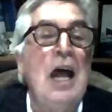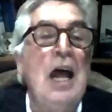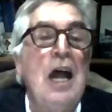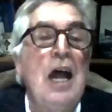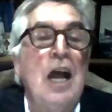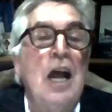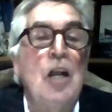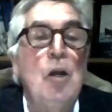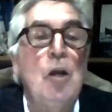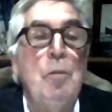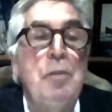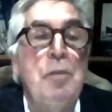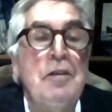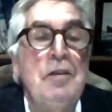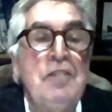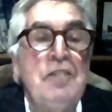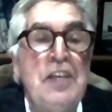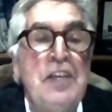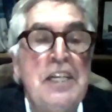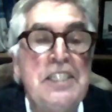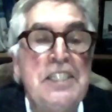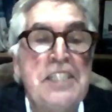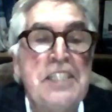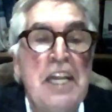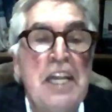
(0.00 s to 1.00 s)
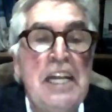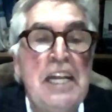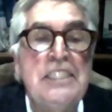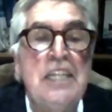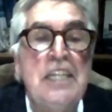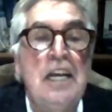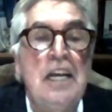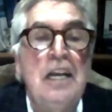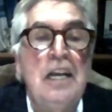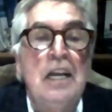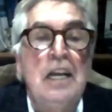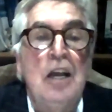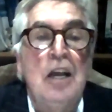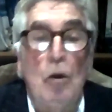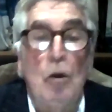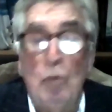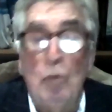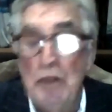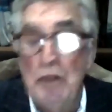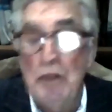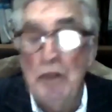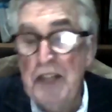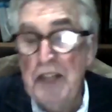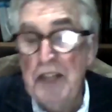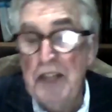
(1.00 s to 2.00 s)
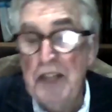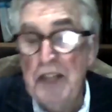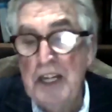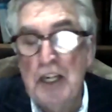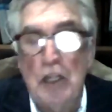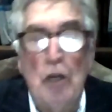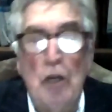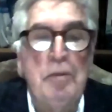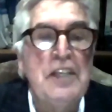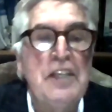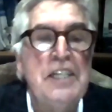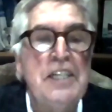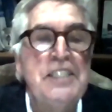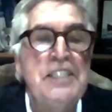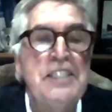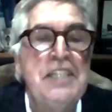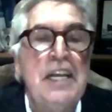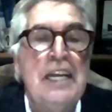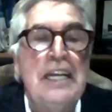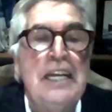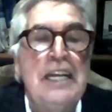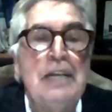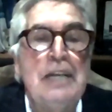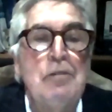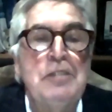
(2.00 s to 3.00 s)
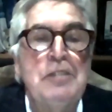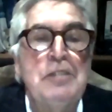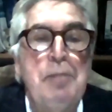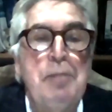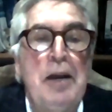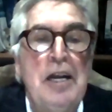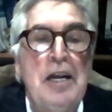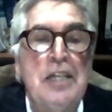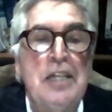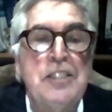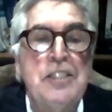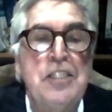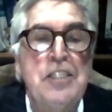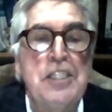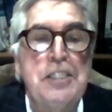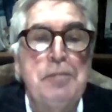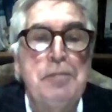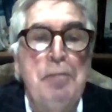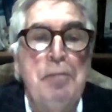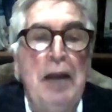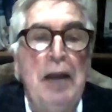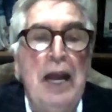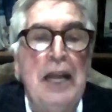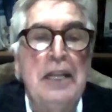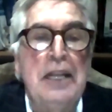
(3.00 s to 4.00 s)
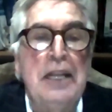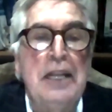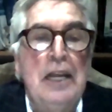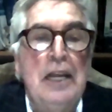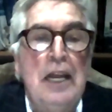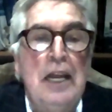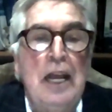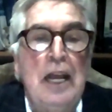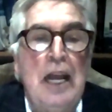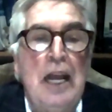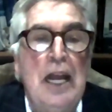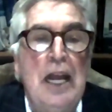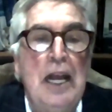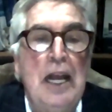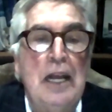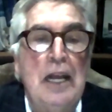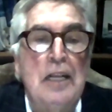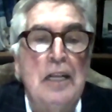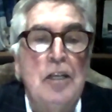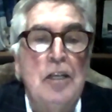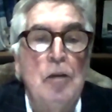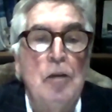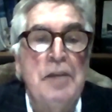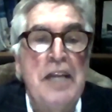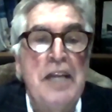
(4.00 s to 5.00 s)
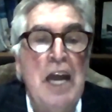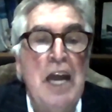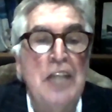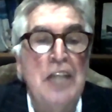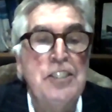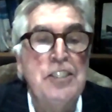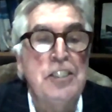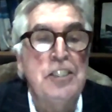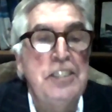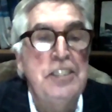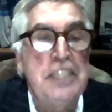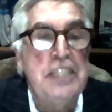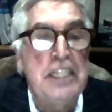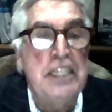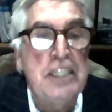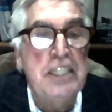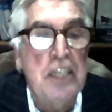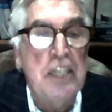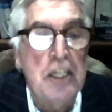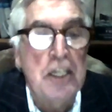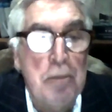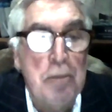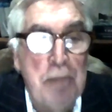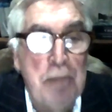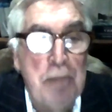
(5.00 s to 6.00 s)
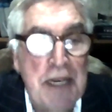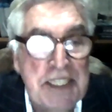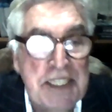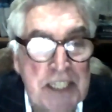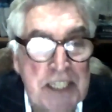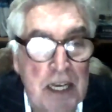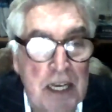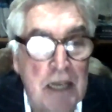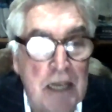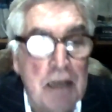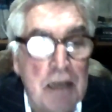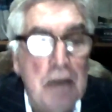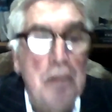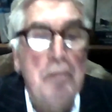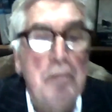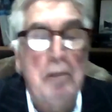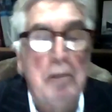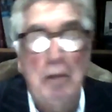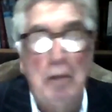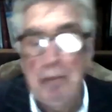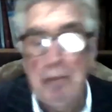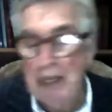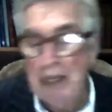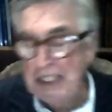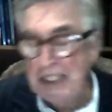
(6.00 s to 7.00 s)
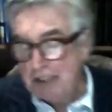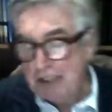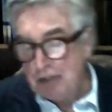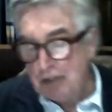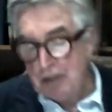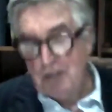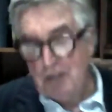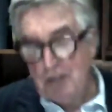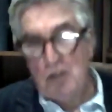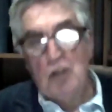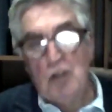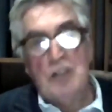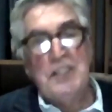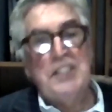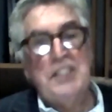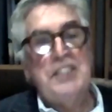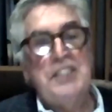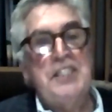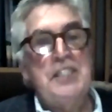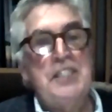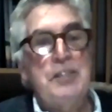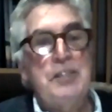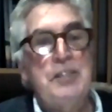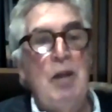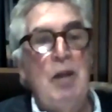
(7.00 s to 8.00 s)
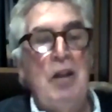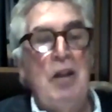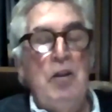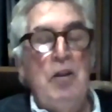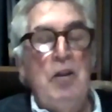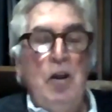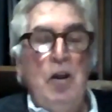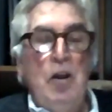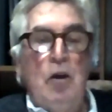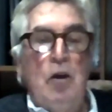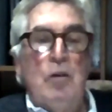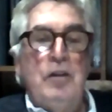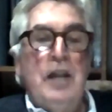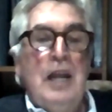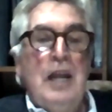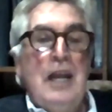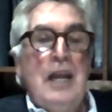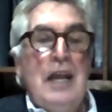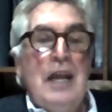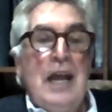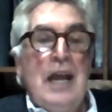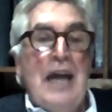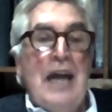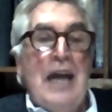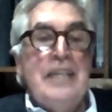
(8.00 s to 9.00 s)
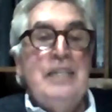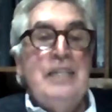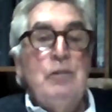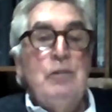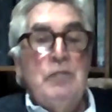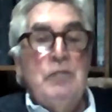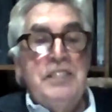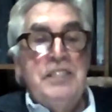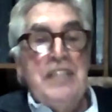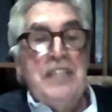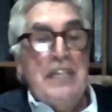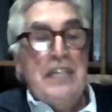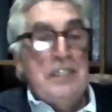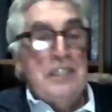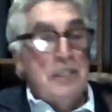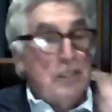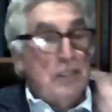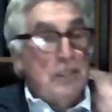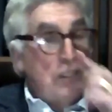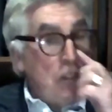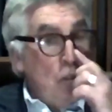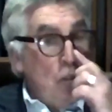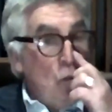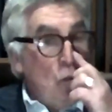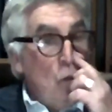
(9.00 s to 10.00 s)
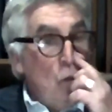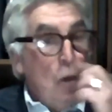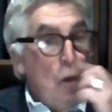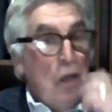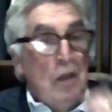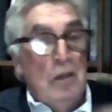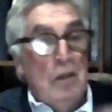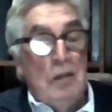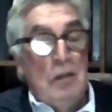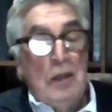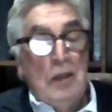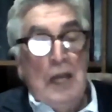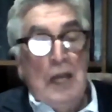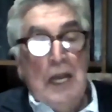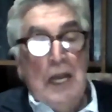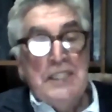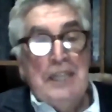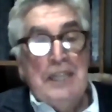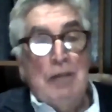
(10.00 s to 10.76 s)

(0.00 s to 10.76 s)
A couple of years later, or within a couple of years, it was purchased by company Argentina de Pesca. Pesca, of course, as it's well known, and it was sent to